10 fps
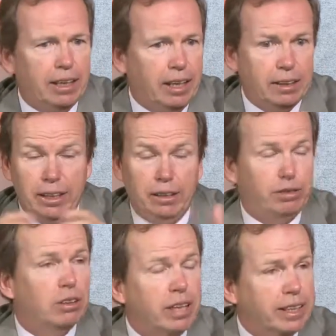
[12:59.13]
And if
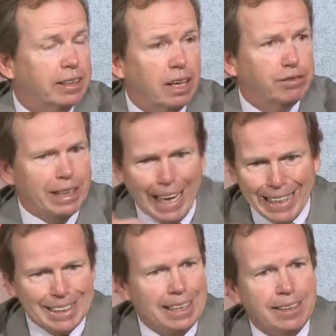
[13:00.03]
you're lucky enough at
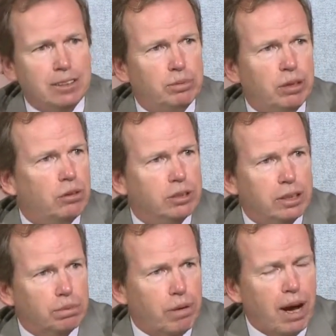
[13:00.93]
18 to be
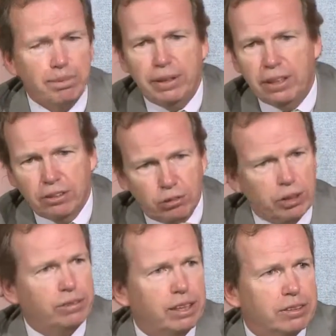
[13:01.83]
owning the property and you
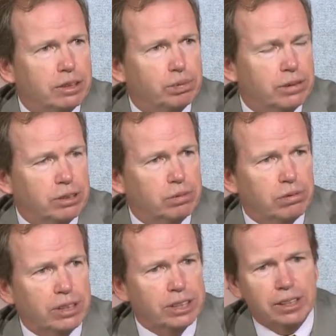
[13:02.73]
live there as a principal
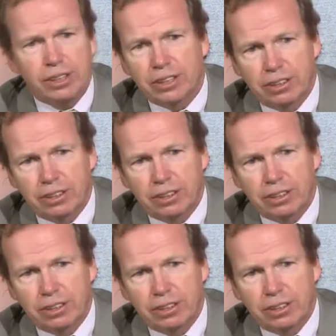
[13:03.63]
residence,